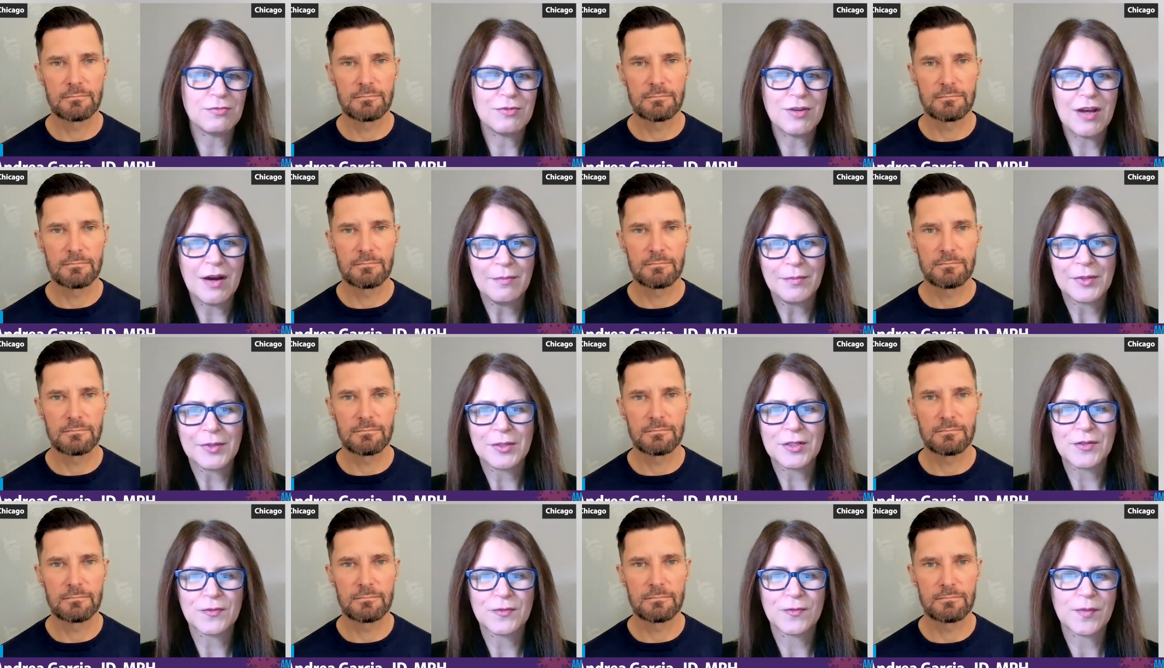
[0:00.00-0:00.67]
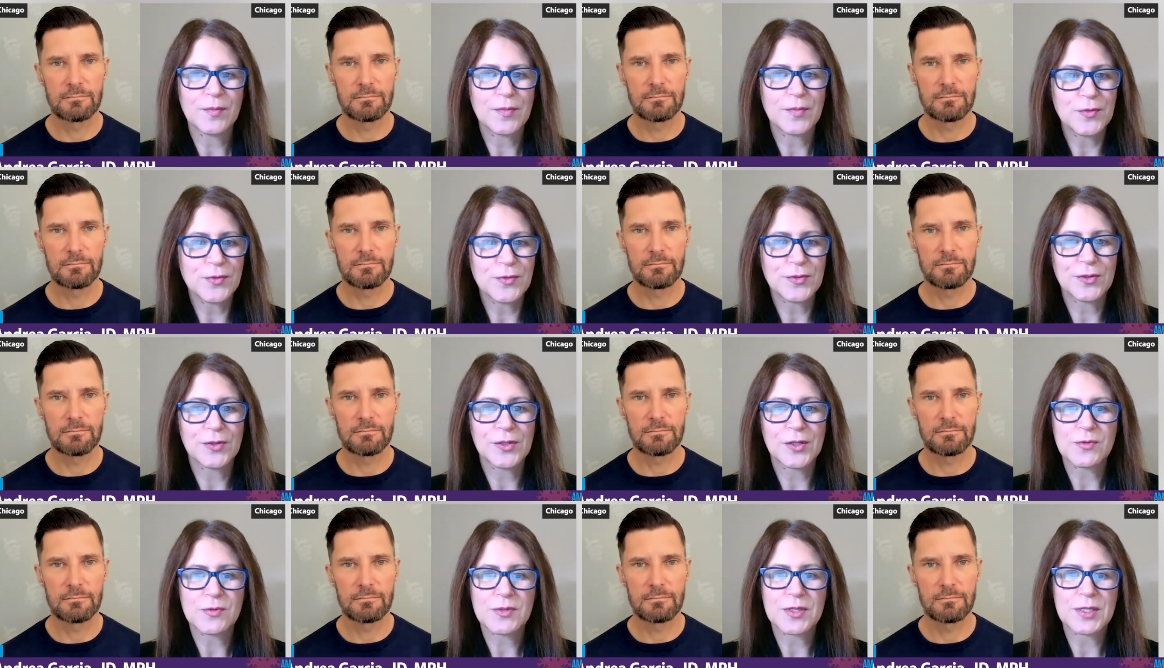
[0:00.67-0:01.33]
Speaker 1: numbers for booster
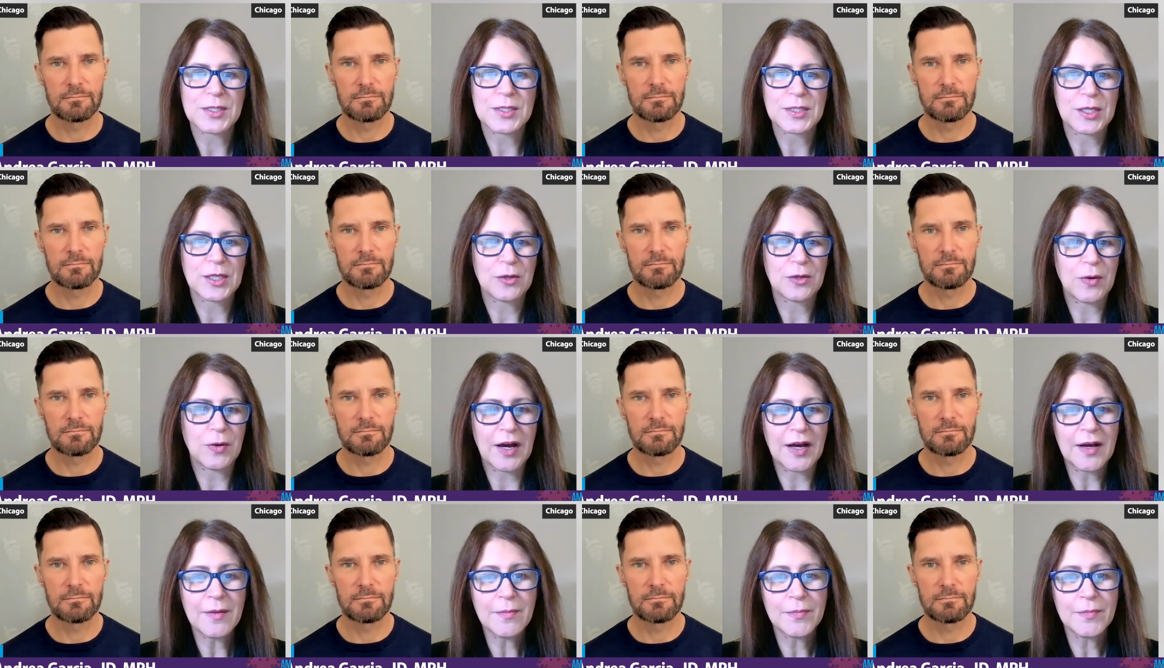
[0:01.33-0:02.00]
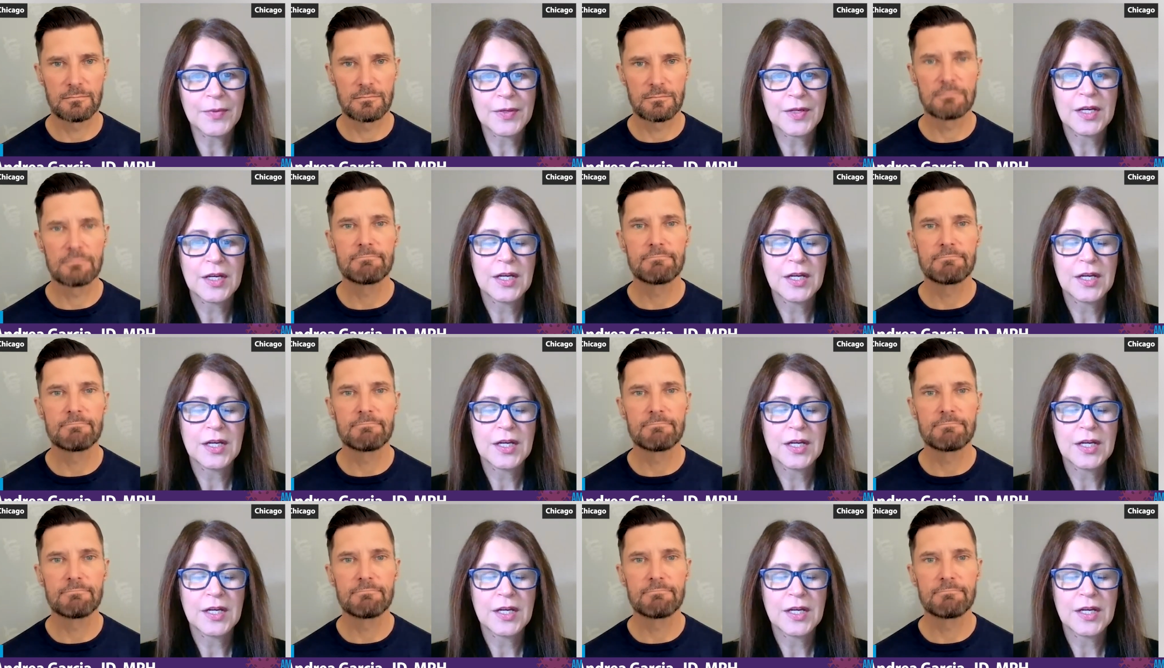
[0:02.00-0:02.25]
doses go up.